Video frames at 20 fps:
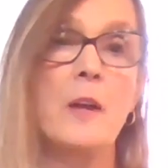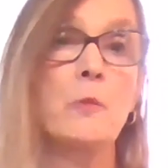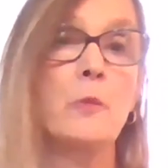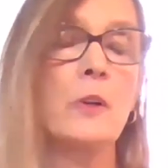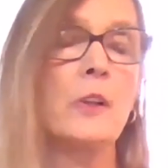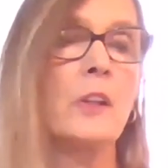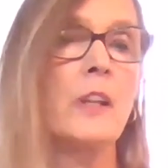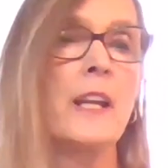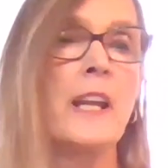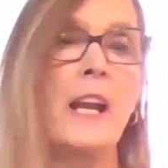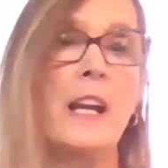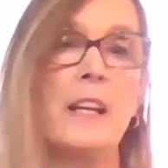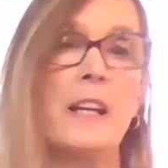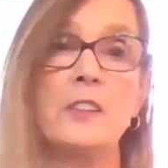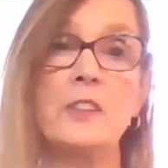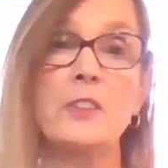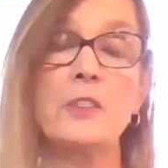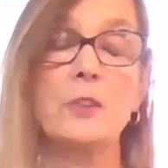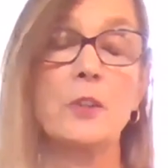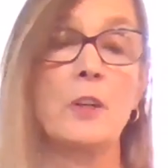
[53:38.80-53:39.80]
really had
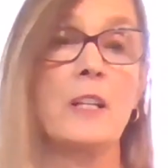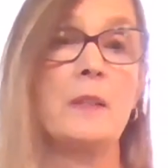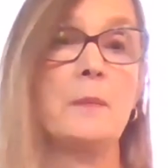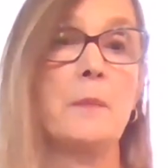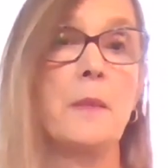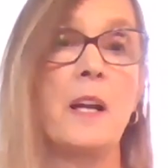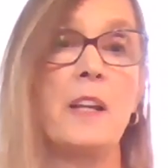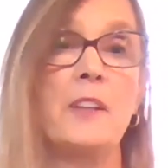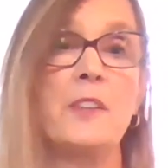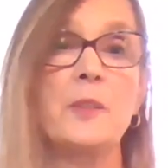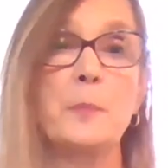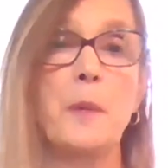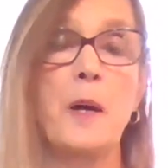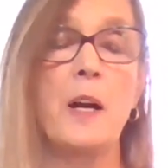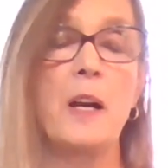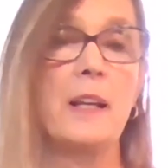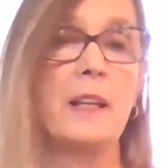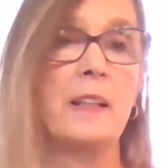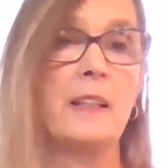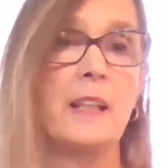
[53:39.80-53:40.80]
to straighten my
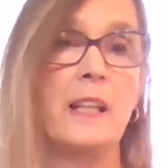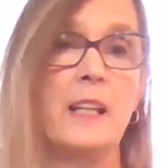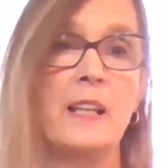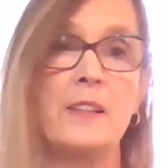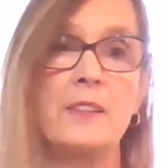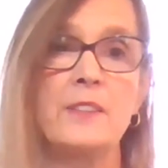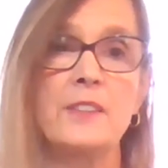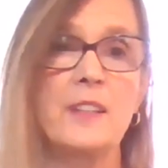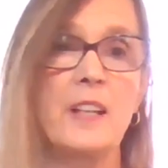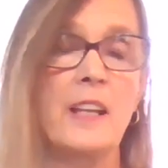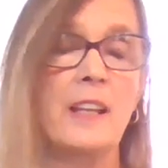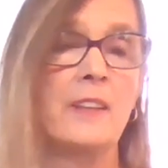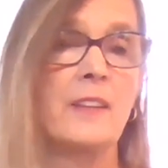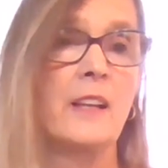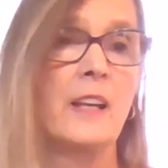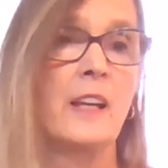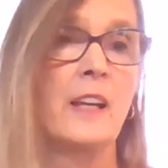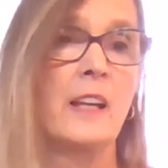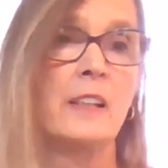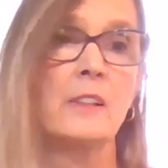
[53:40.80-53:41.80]
spine and say
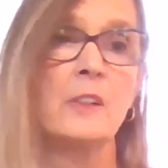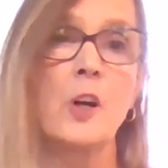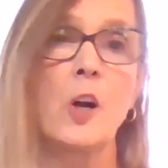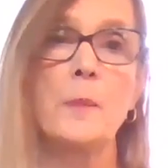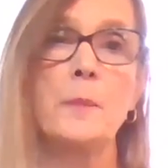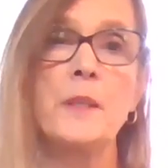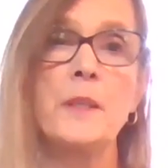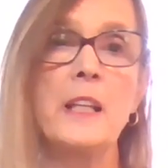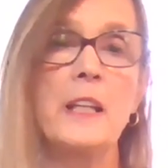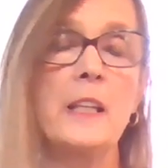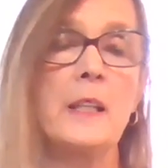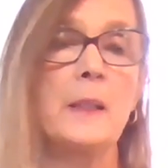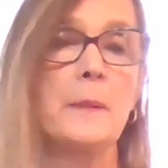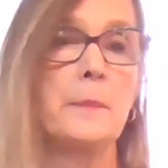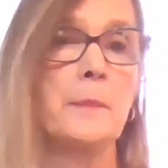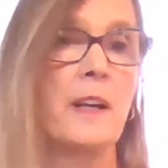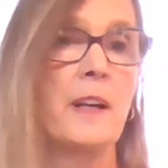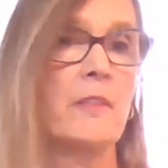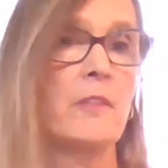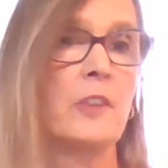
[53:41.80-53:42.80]
that carbonated
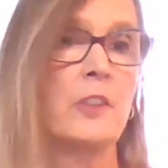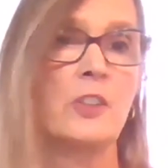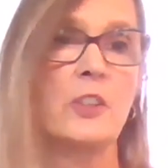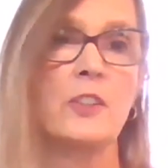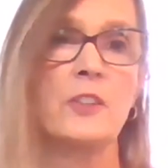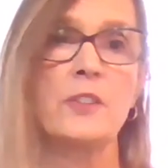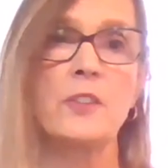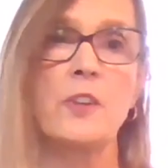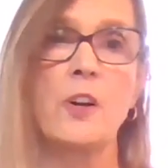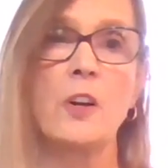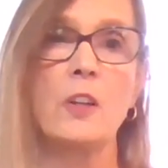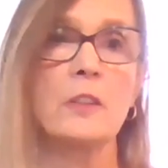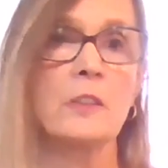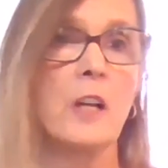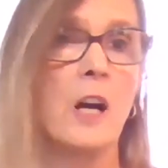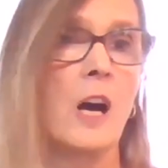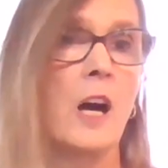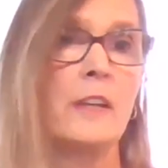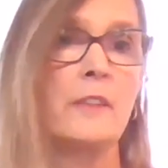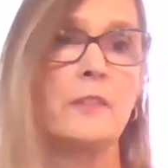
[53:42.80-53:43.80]
beverages are
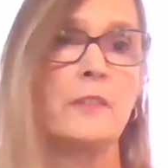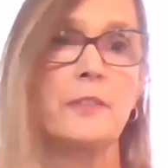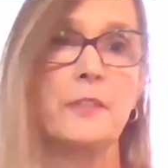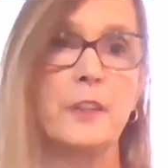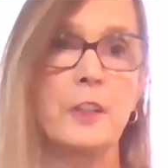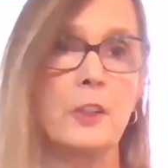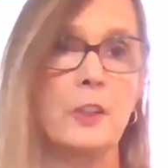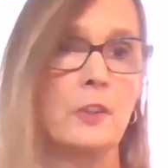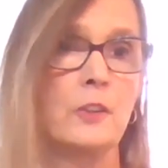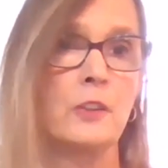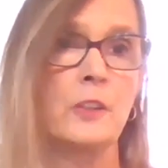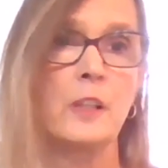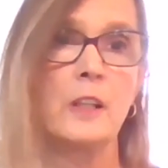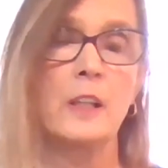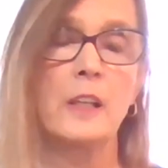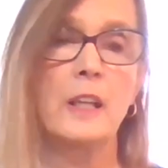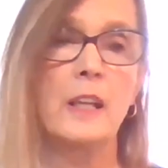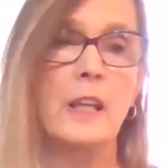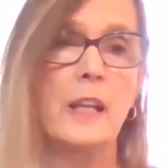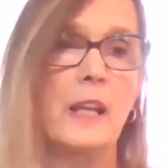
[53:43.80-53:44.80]
not food.
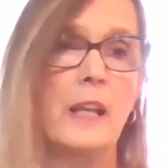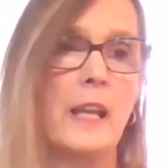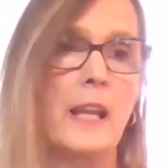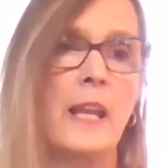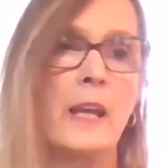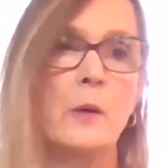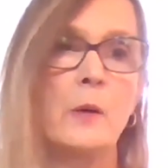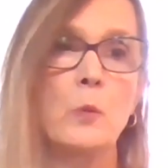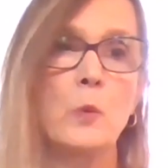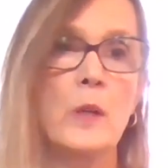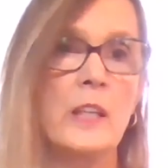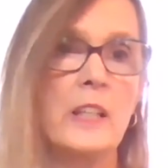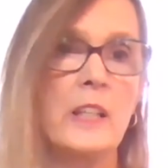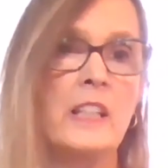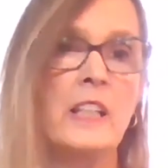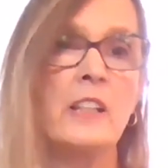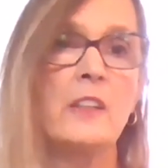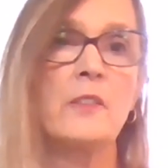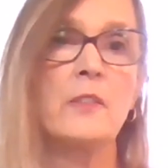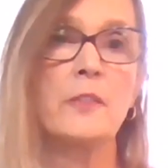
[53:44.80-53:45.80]
And we
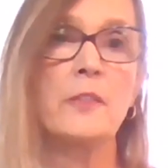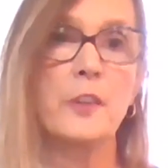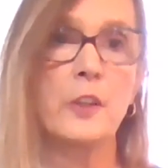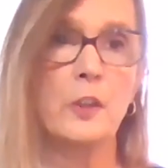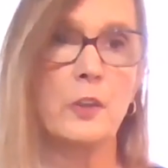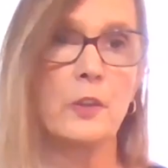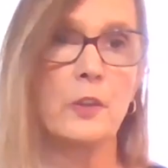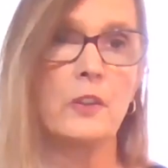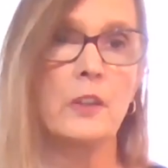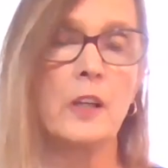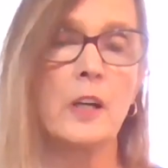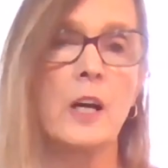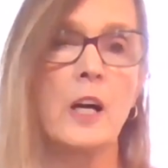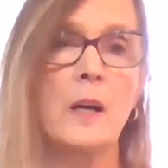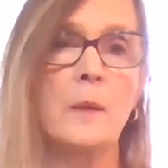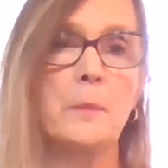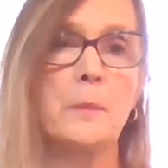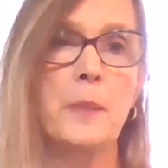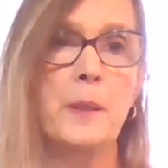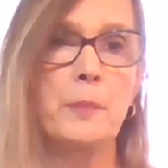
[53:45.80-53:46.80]
need food.
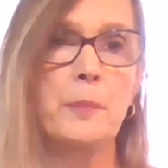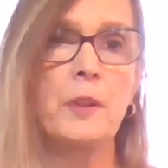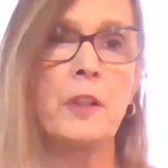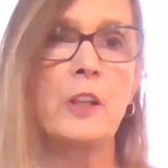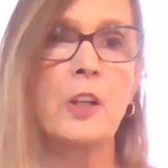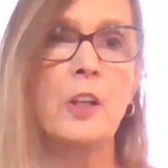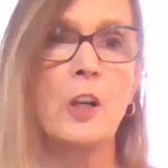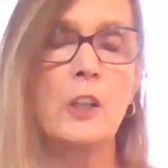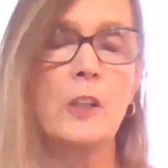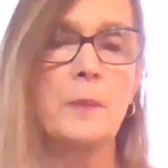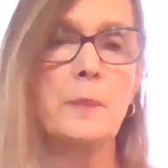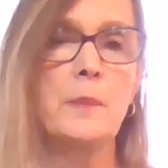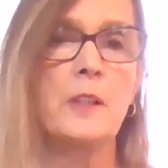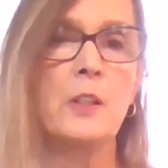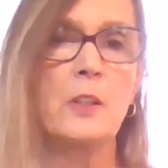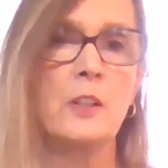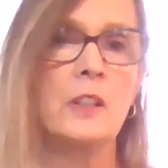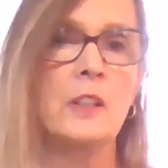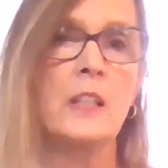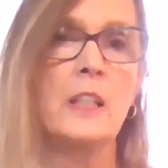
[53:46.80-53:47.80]
People in our
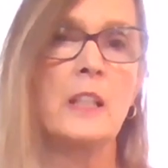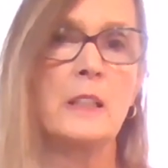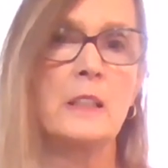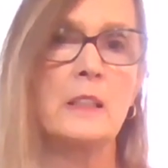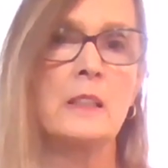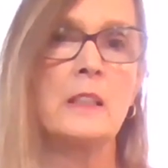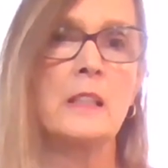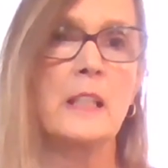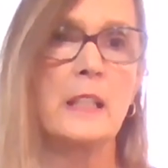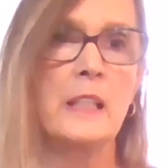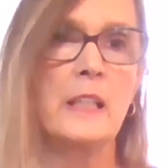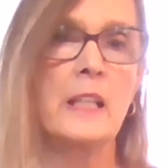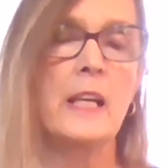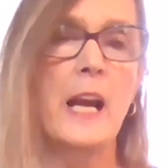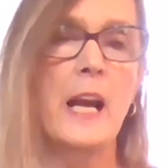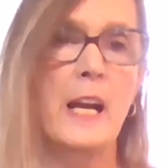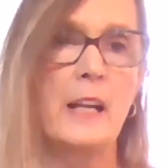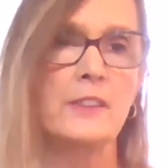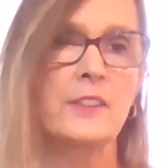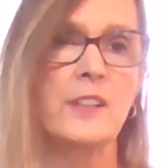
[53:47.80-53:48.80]
community needed
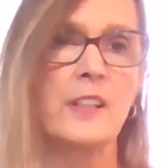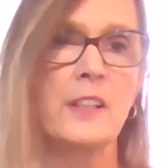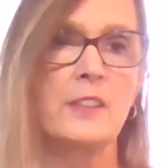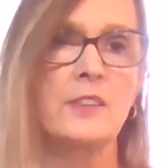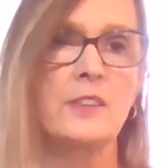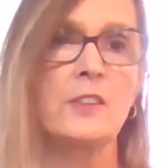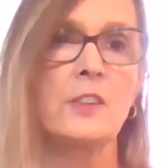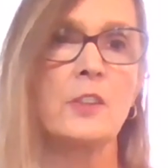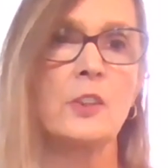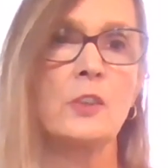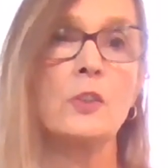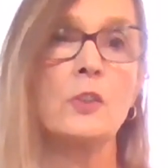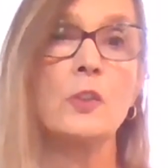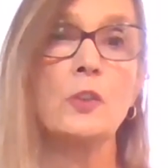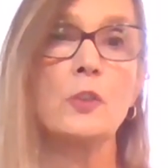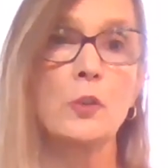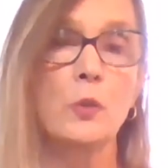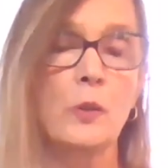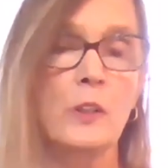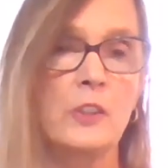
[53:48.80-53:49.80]
access to
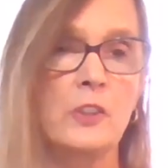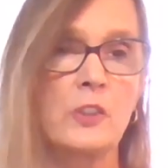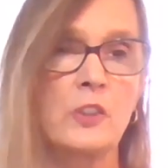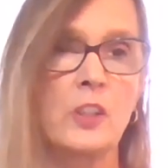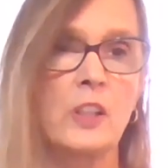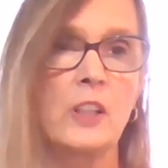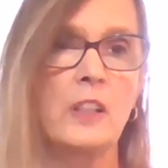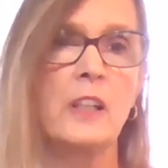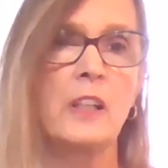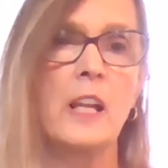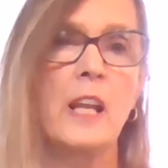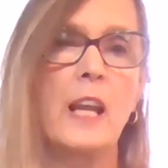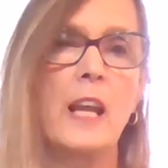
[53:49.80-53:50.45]
nutrition.